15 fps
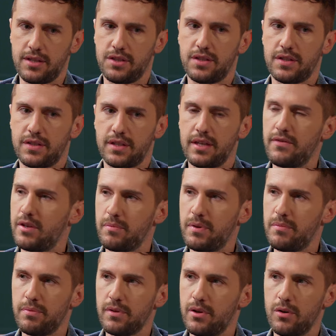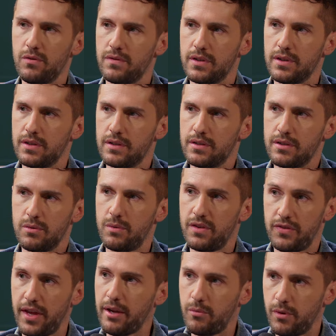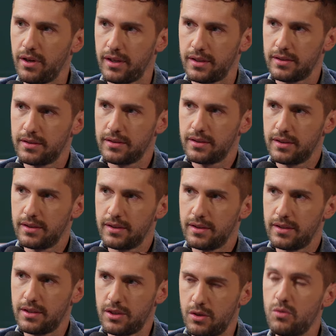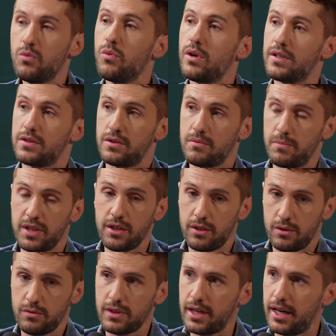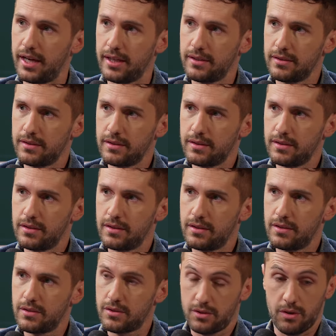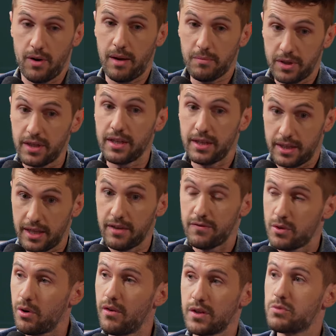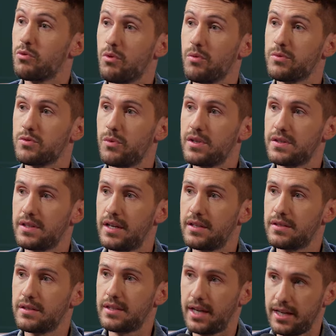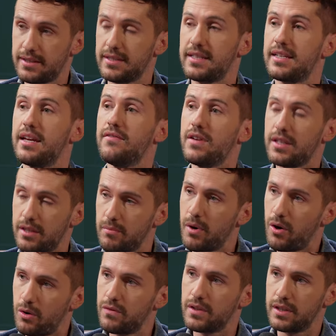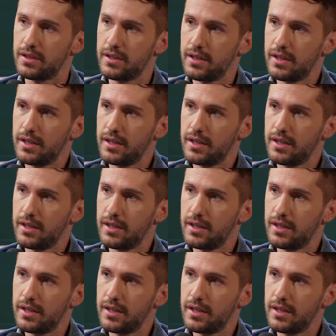is just giving people over to what they want. You want to be your own God. Wow. So I'm going to give you over. That's what Romans one says. God's giving them over